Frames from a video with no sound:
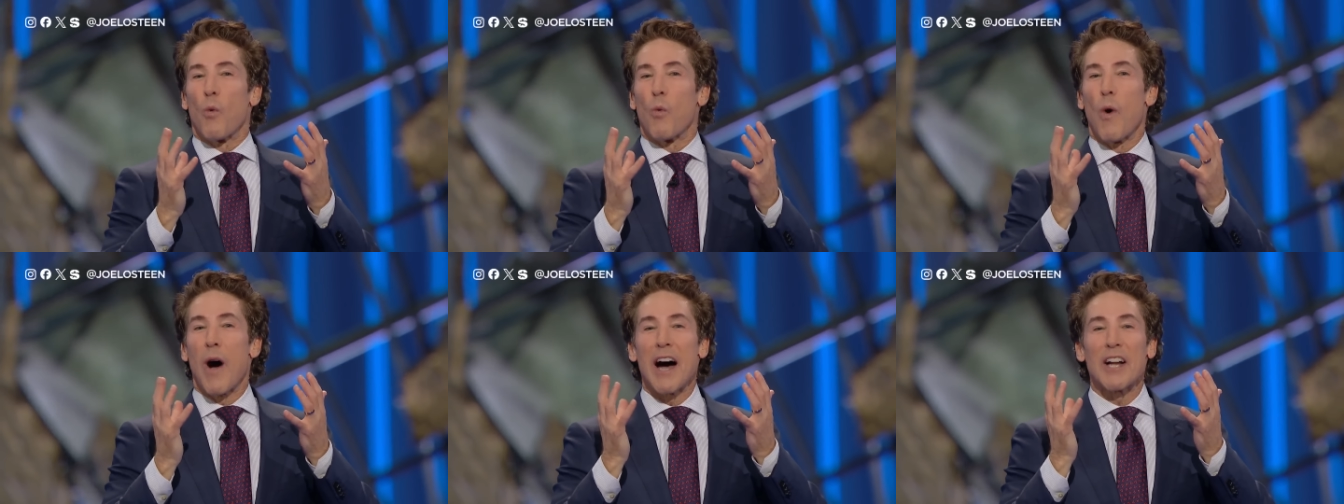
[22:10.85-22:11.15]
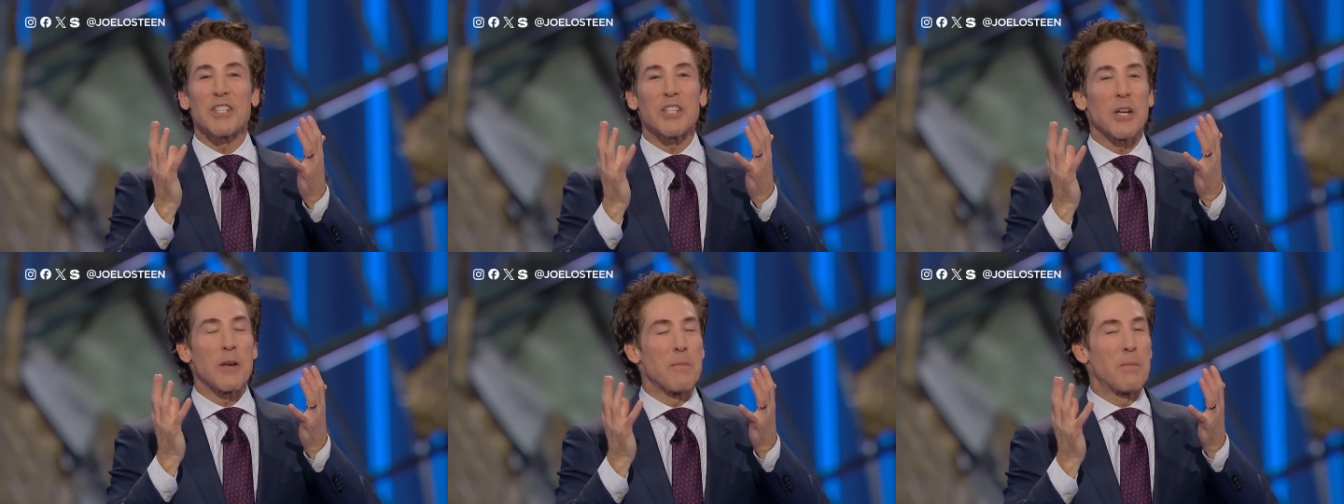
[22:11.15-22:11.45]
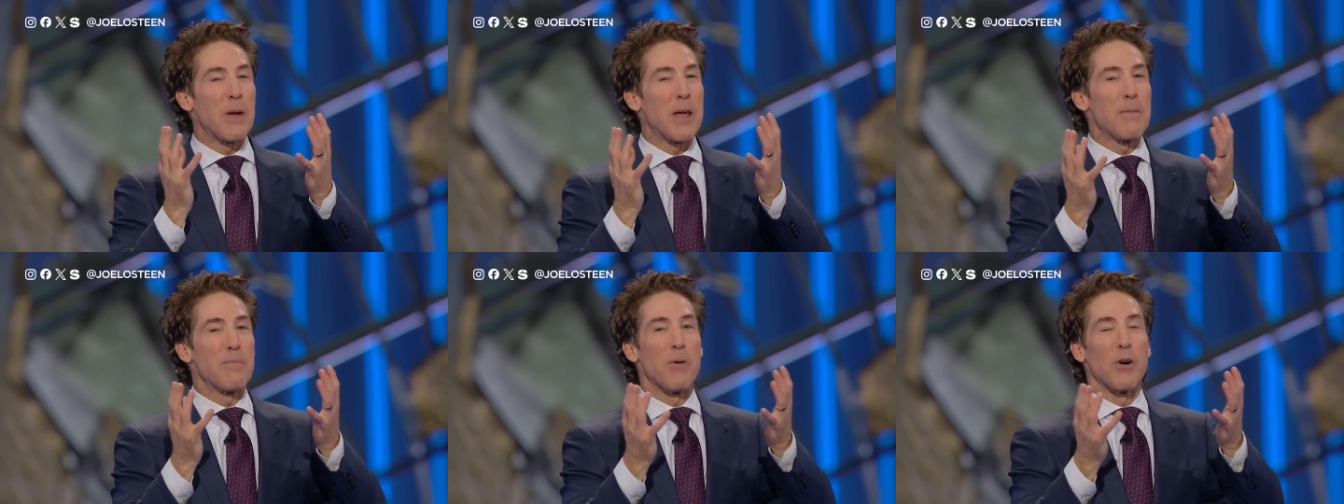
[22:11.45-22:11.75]
Watching
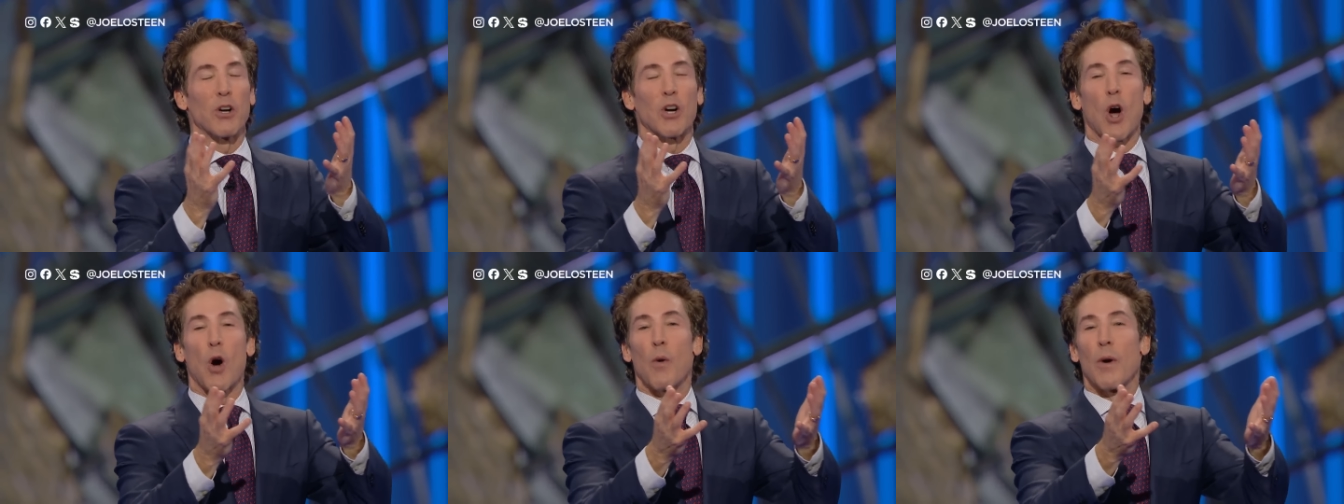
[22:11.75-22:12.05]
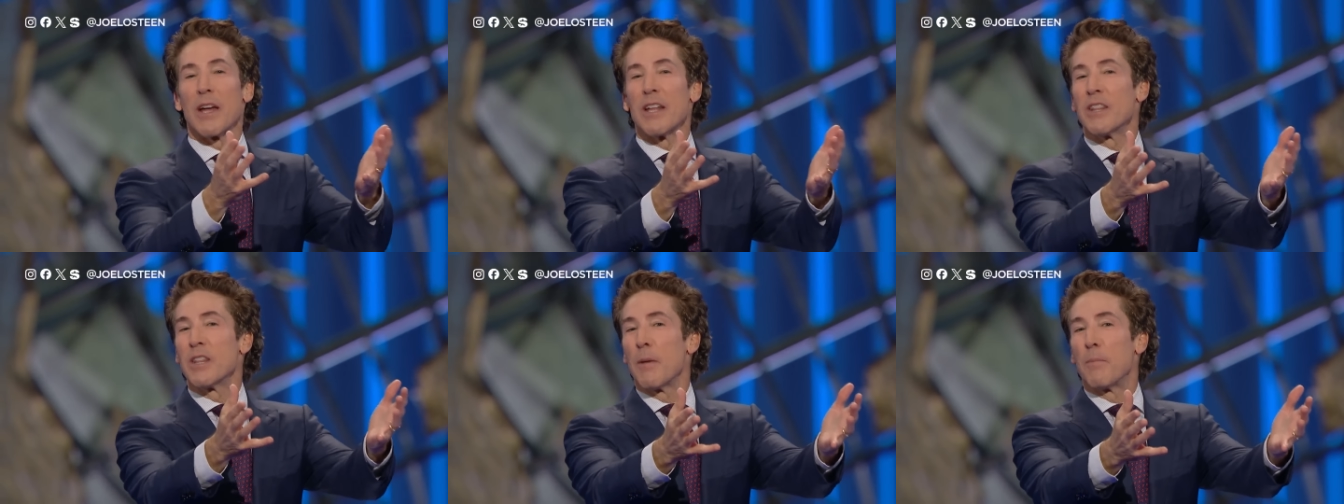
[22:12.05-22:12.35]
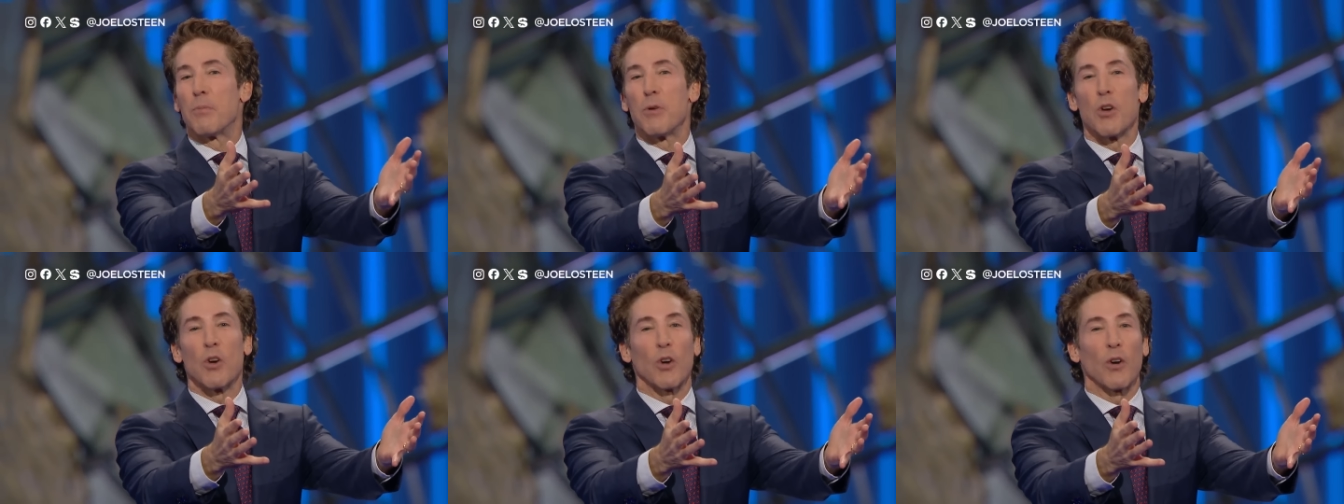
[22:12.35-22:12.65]
people go in the
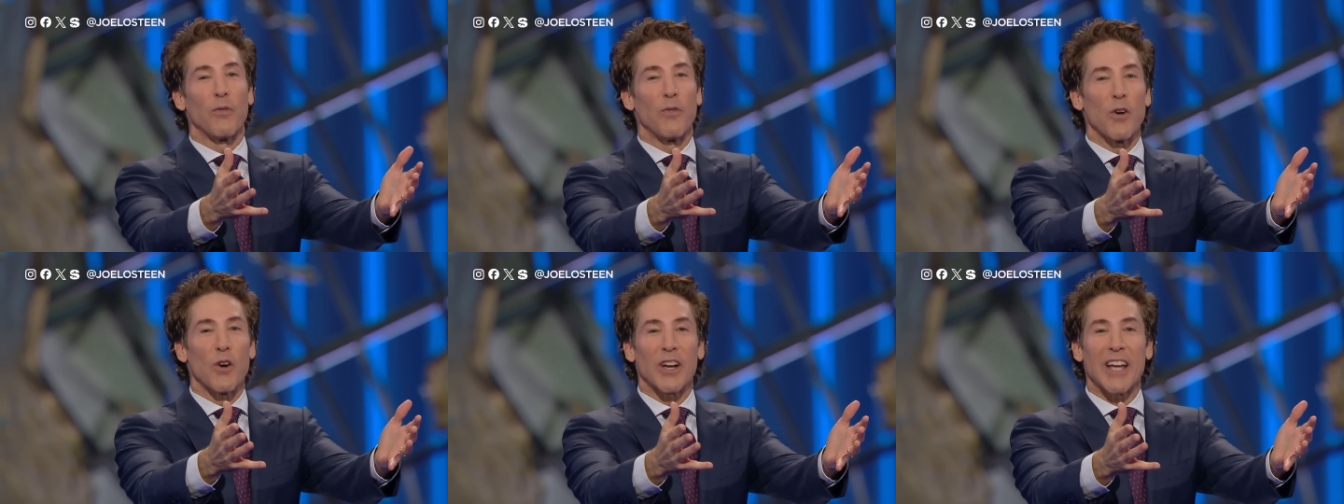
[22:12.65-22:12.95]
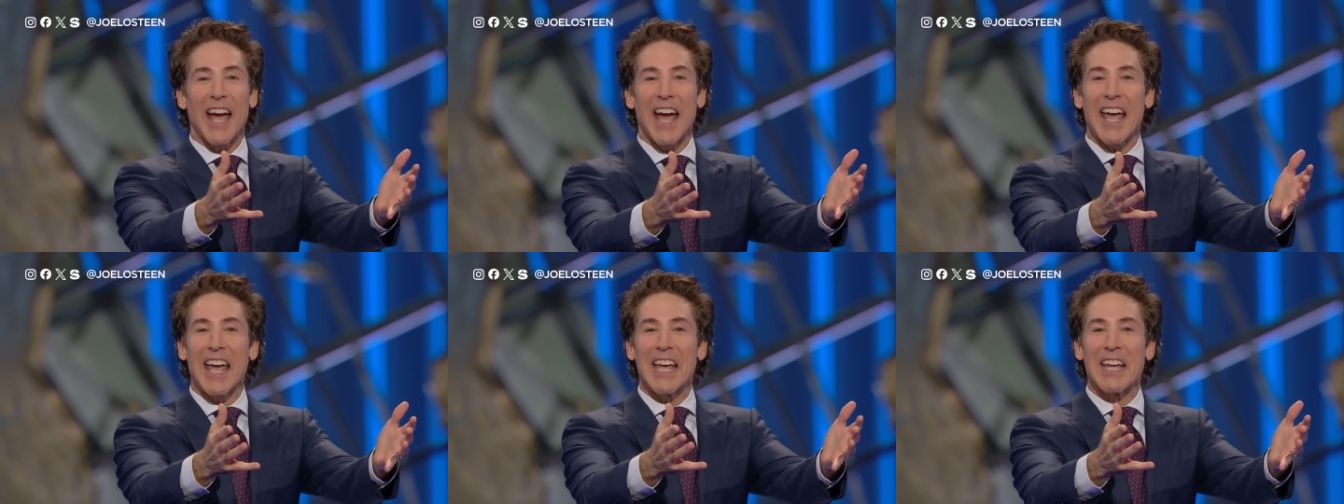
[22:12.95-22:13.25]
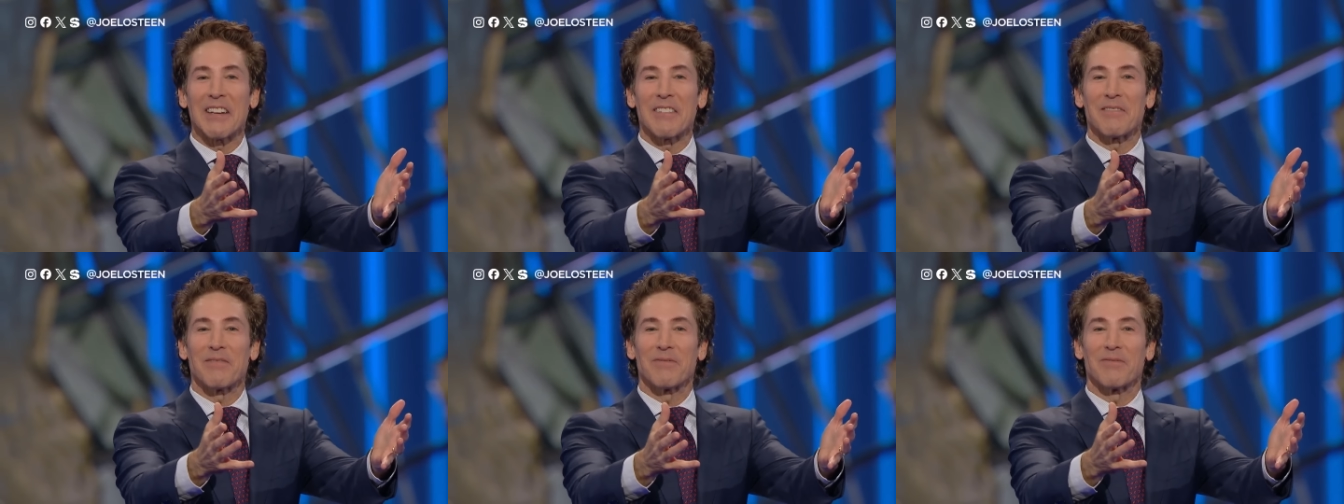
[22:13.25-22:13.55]
beautiful
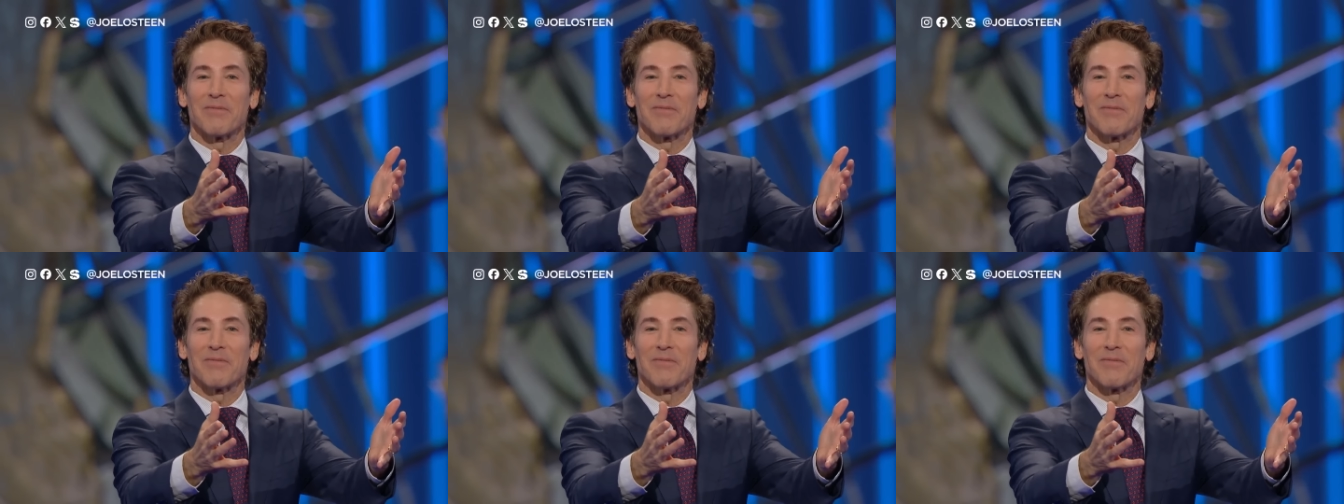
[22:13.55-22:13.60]
gate,